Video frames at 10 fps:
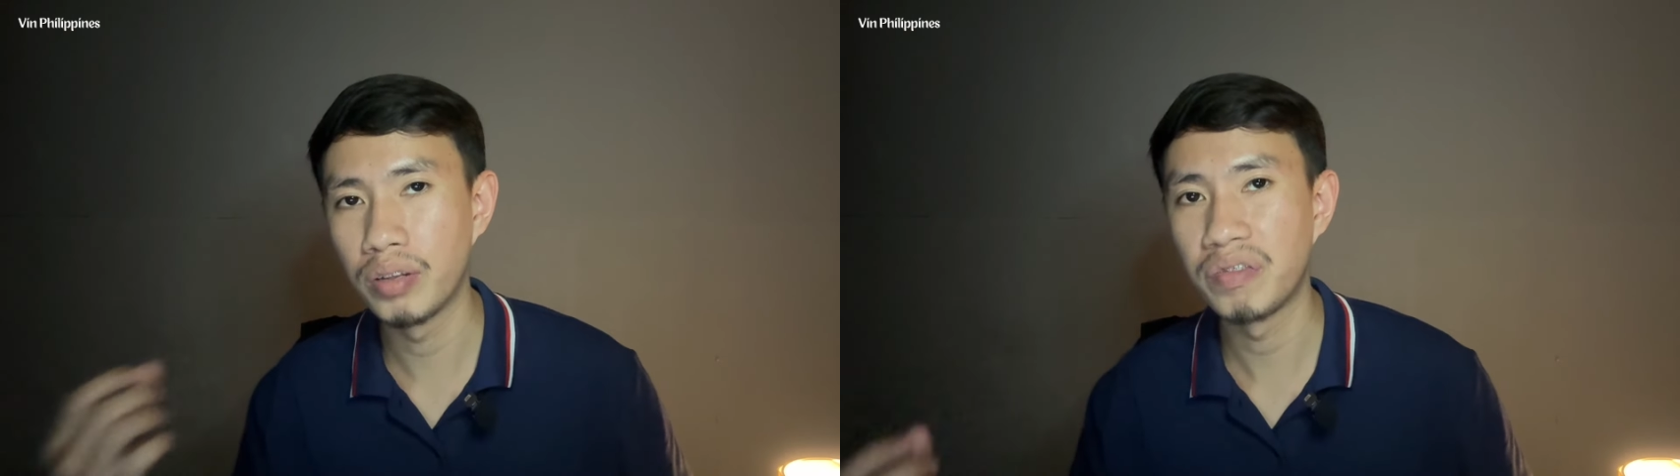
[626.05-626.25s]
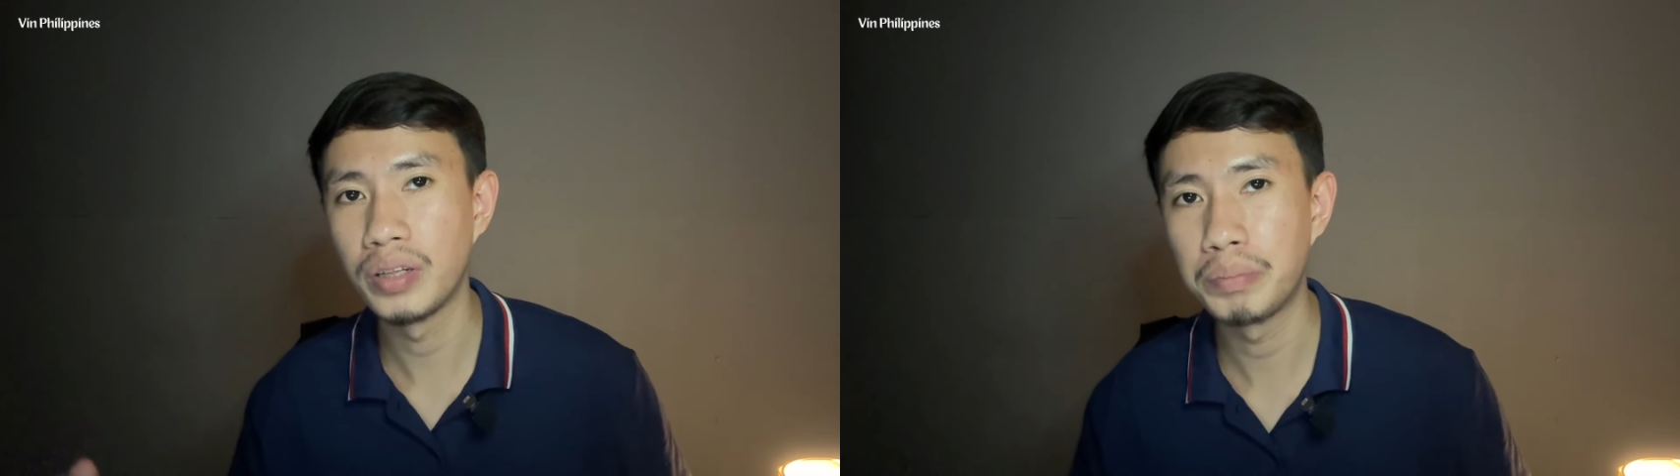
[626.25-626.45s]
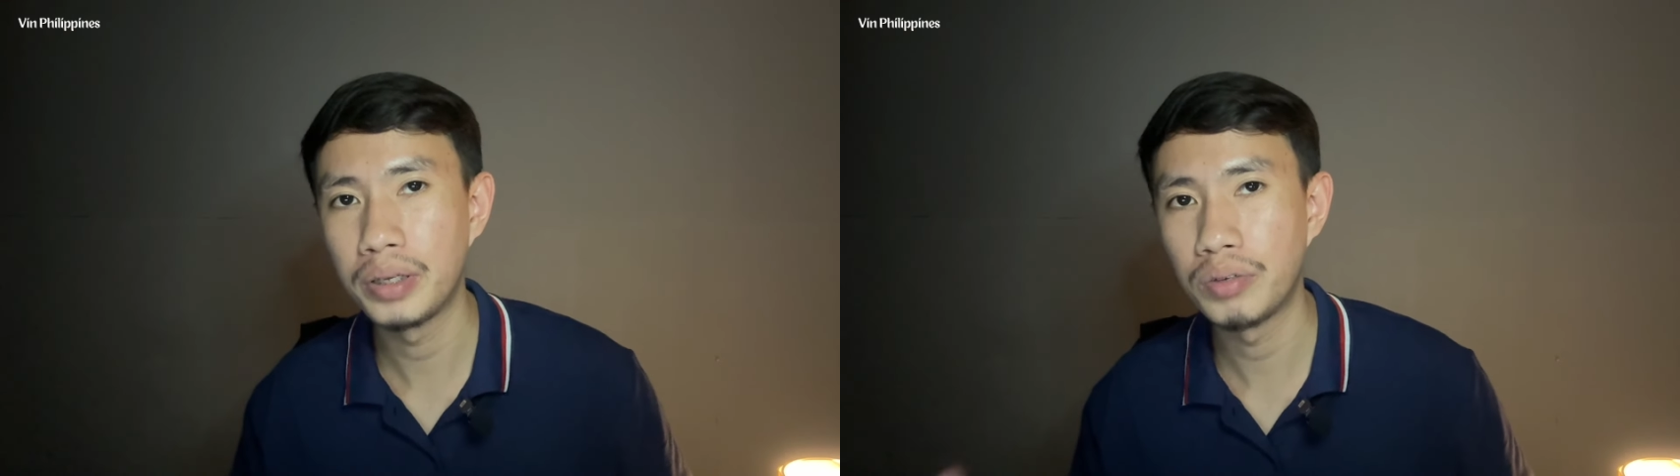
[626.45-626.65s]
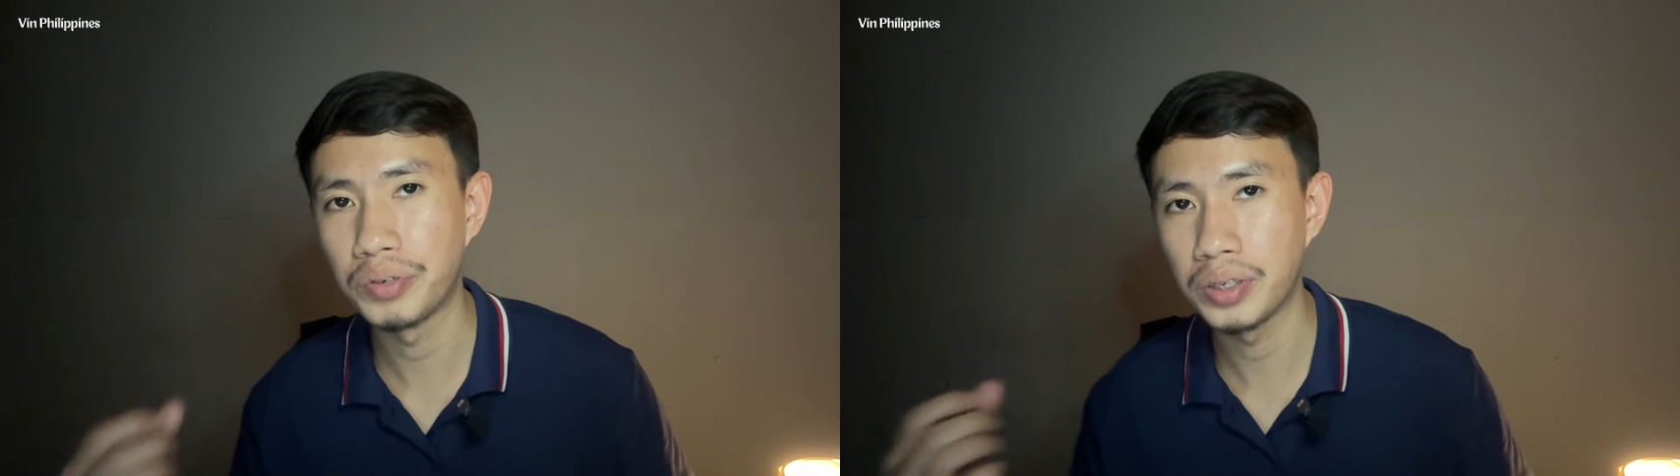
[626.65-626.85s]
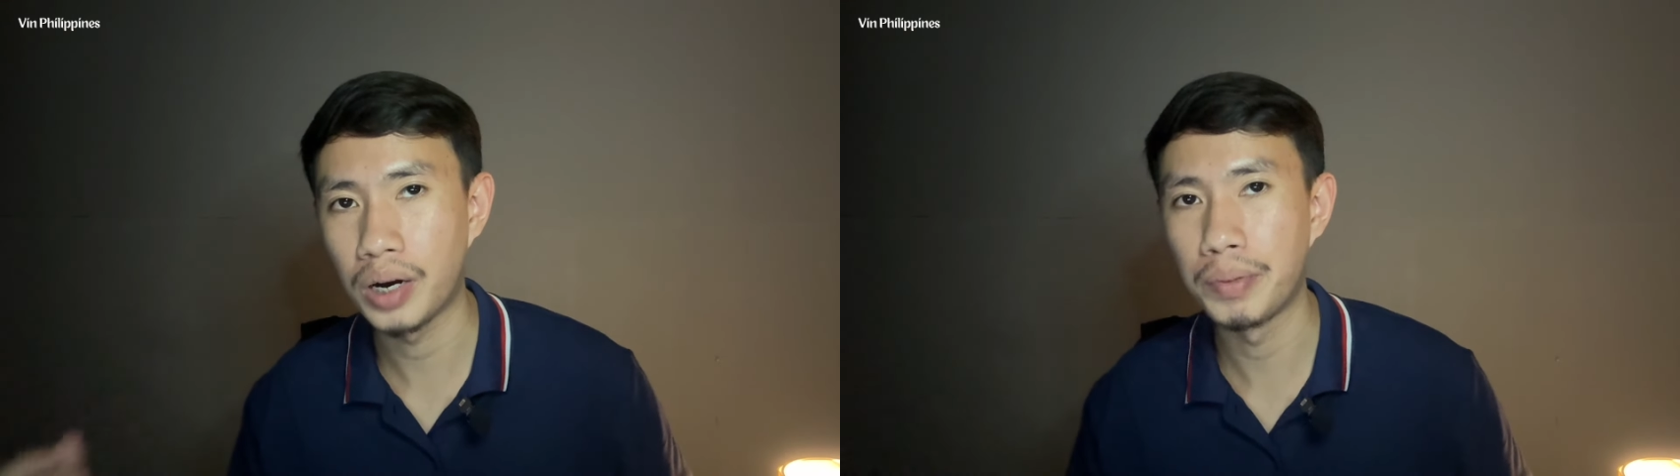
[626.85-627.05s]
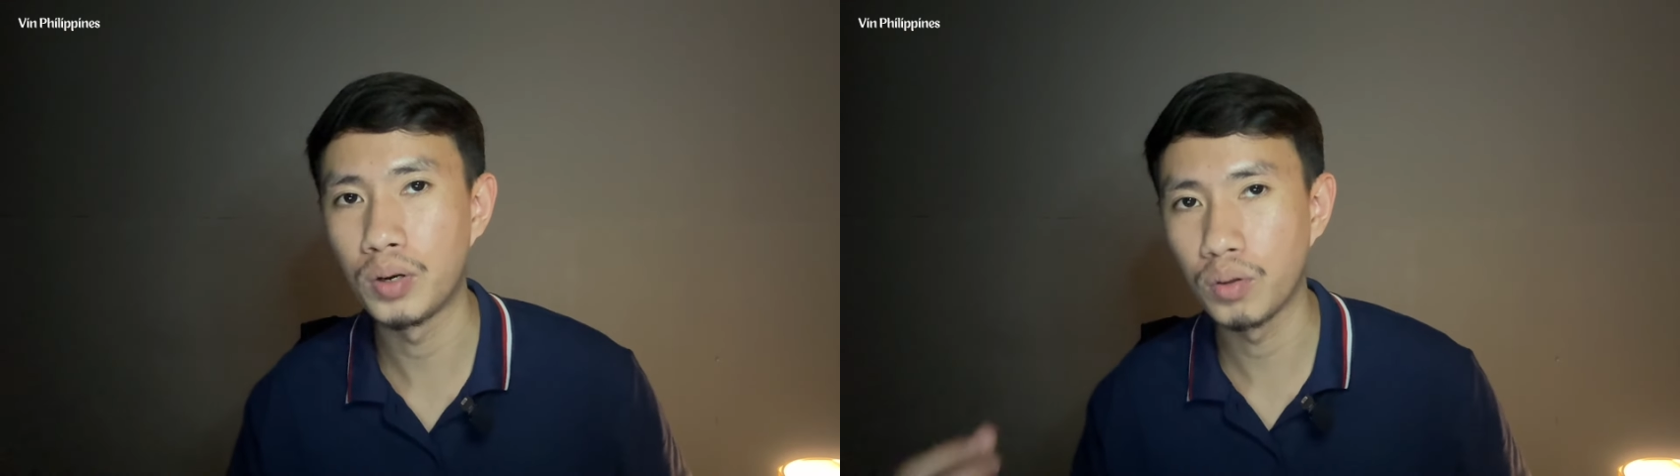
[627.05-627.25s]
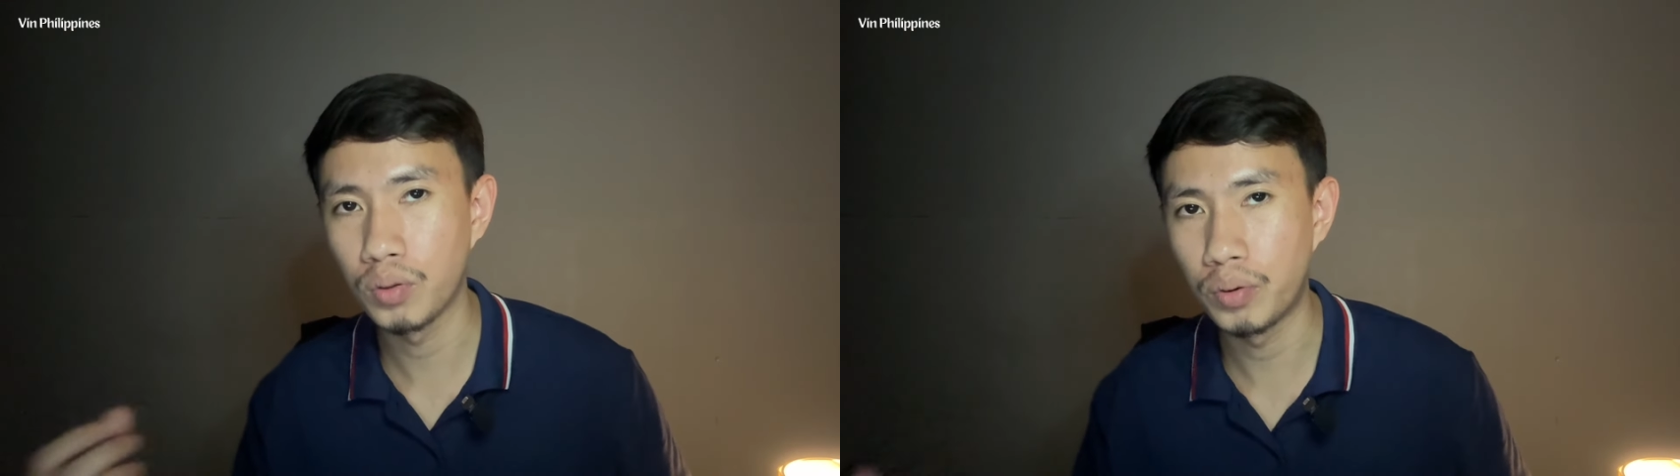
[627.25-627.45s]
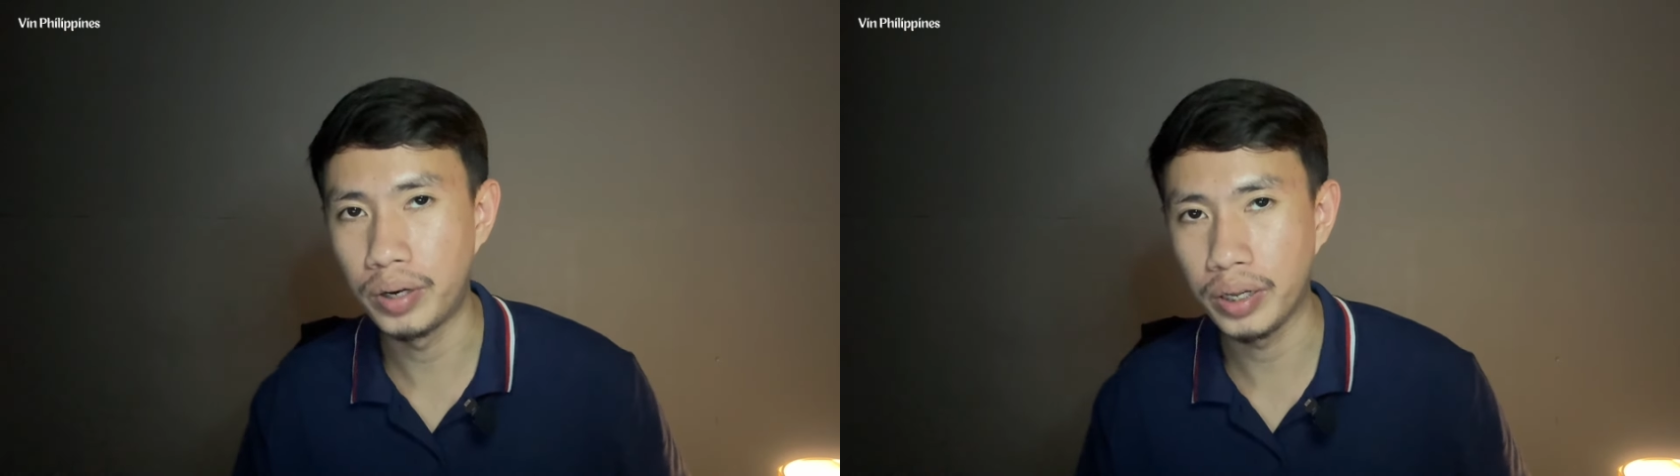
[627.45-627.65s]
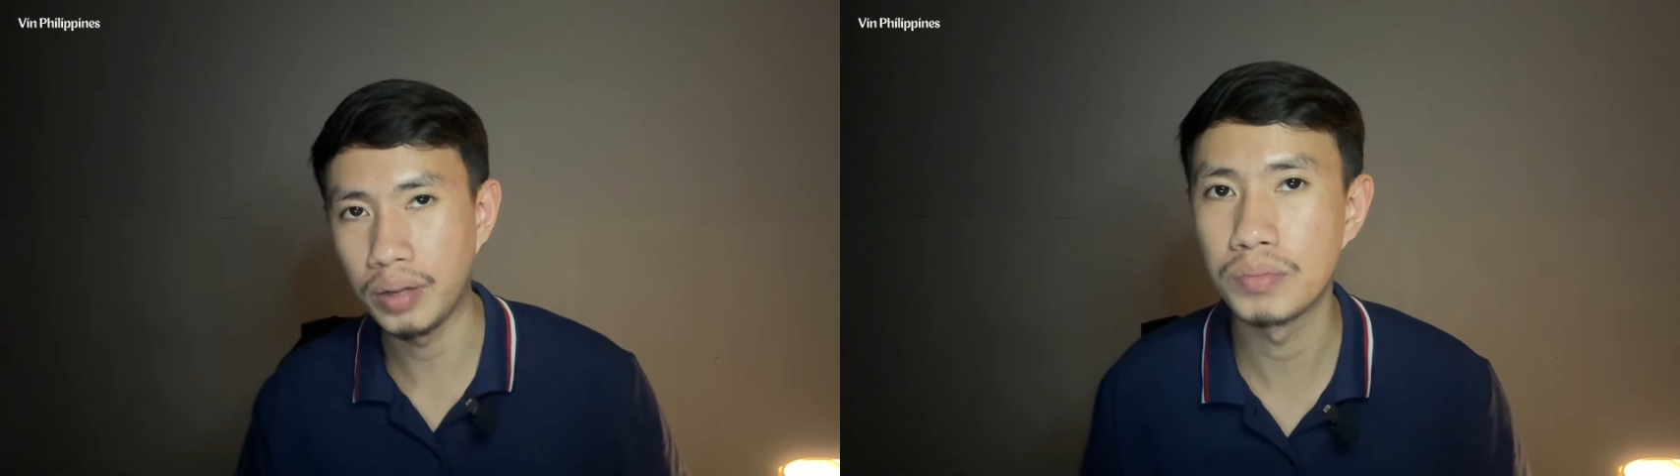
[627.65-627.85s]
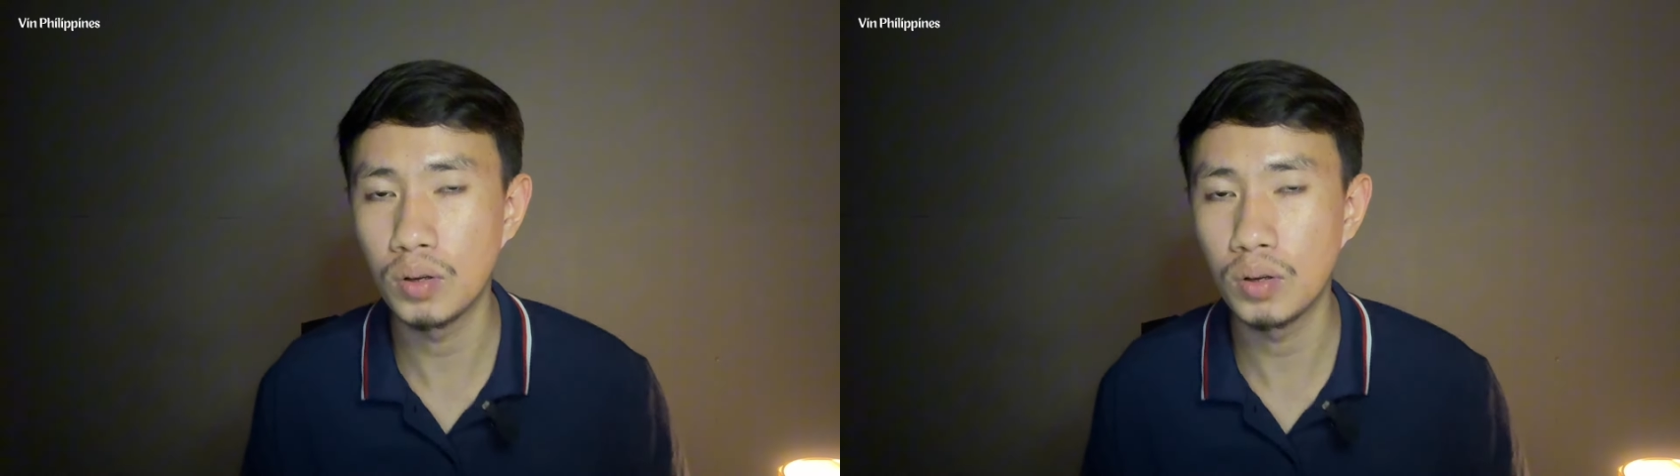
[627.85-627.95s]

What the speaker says: Philippine Retirement Authority.